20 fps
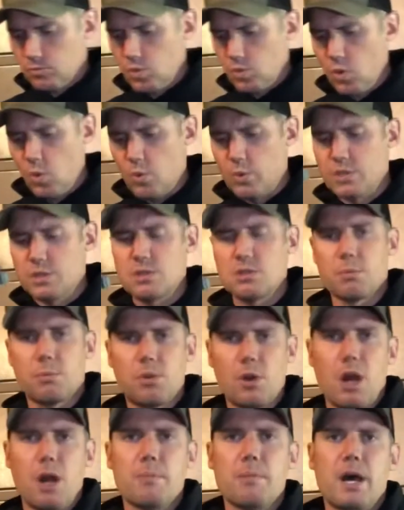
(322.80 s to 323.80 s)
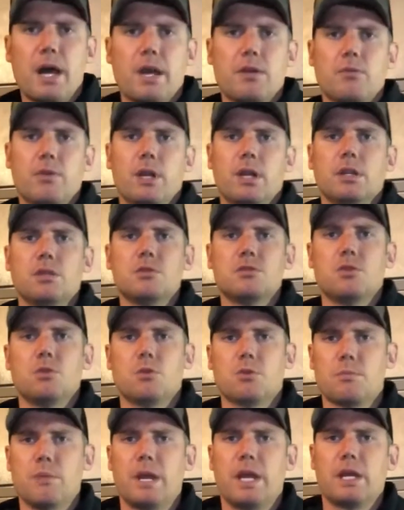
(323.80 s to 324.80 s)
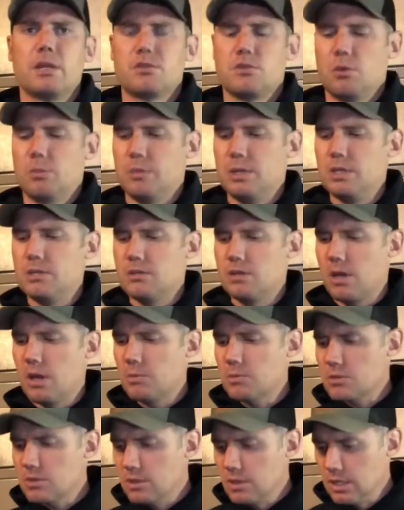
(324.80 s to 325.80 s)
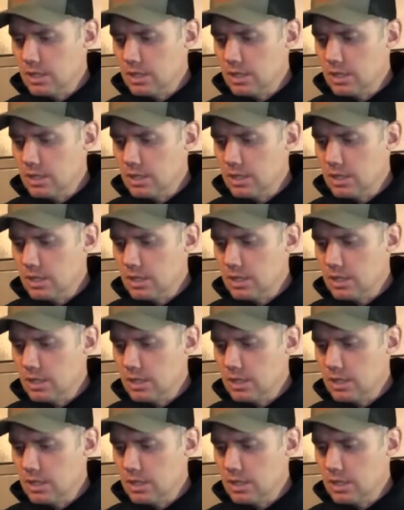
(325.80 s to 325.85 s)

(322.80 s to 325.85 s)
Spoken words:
which is a problem I had ran into with my XOP steps.